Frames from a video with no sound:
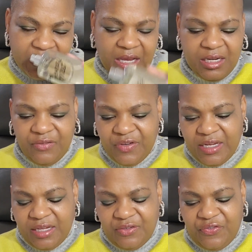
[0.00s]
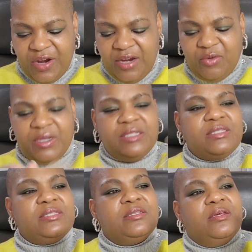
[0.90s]
Honey vanilla
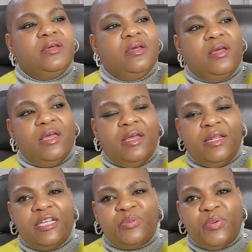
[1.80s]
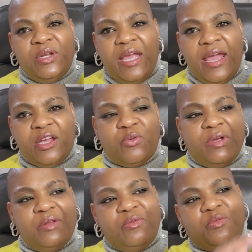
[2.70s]
fragrance. And that's pretty
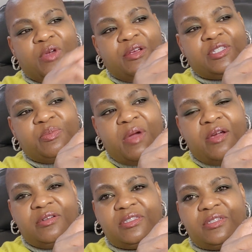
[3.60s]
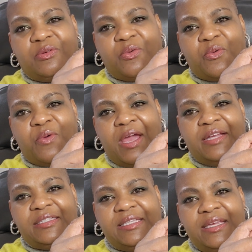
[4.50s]
accurate. Where it's marked
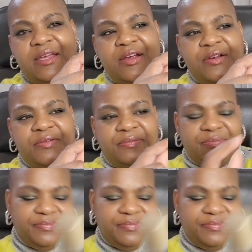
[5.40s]
right here.